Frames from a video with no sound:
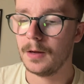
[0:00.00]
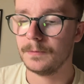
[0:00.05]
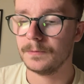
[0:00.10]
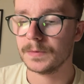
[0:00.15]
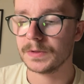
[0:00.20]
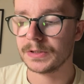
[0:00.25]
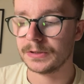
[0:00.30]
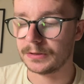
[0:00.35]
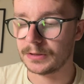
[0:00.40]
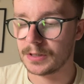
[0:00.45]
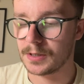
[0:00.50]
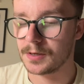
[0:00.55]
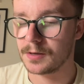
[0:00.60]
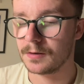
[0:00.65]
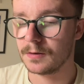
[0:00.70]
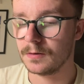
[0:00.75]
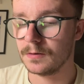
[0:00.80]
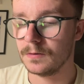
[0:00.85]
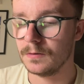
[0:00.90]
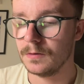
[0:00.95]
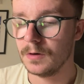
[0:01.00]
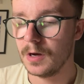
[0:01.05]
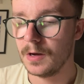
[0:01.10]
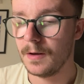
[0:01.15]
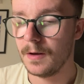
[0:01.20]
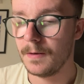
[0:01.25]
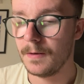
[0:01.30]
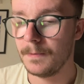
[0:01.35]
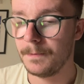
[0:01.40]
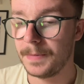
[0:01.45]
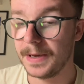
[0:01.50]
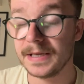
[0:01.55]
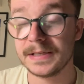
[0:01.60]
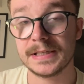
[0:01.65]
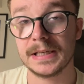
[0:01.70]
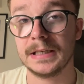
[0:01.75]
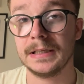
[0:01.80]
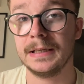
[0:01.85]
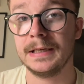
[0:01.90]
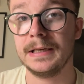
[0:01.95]
So
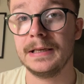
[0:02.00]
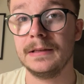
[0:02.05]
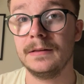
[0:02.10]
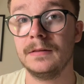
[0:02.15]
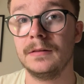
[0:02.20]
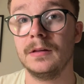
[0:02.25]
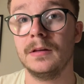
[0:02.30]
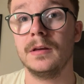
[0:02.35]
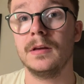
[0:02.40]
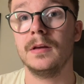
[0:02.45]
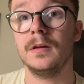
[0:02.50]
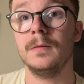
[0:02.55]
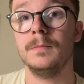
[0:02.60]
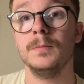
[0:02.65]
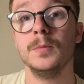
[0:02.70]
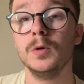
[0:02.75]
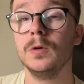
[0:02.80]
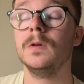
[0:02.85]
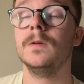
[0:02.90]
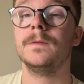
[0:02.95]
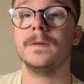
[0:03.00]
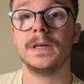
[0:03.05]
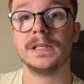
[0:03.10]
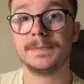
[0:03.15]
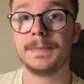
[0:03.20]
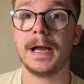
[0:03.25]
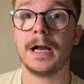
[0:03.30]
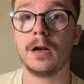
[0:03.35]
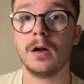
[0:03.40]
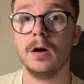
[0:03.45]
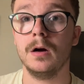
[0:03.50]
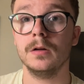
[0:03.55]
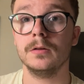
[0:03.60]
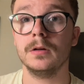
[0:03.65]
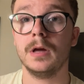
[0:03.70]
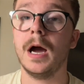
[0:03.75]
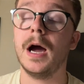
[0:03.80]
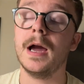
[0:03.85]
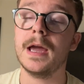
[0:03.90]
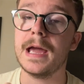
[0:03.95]
basically the move is back on.
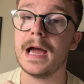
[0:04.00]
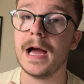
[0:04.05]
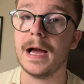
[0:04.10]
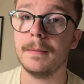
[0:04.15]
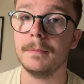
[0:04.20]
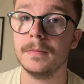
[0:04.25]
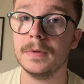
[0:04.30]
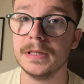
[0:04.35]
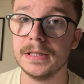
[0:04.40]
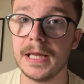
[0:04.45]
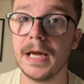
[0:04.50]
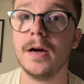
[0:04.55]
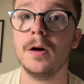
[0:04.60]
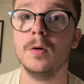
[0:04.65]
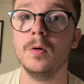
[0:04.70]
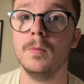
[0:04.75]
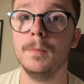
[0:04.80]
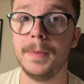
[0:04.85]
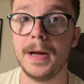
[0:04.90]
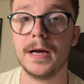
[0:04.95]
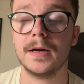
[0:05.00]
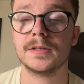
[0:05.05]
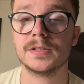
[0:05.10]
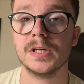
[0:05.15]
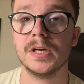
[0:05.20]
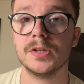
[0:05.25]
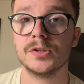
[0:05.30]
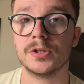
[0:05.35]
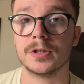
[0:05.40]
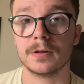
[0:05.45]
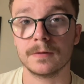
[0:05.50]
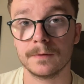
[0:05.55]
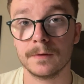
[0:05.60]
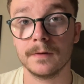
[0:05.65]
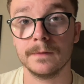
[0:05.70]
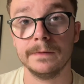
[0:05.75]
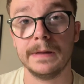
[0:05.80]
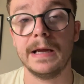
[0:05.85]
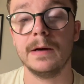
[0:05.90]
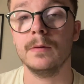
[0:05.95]
I am now back searching for a
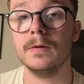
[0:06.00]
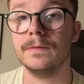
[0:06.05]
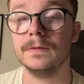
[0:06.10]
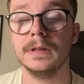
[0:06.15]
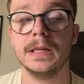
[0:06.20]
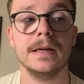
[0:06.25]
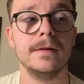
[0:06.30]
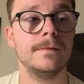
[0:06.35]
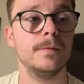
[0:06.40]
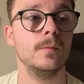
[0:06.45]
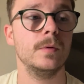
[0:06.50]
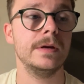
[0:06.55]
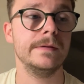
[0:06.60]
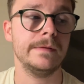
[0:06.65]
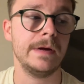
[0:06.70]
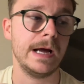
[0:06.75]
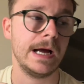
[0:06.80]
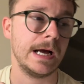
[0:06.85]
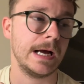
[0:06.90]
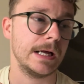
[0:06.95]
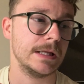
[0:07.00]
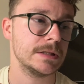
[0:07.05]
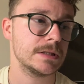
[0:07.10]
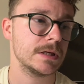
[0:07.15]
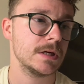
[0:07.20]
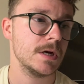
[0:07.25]
flat with Liv. We've had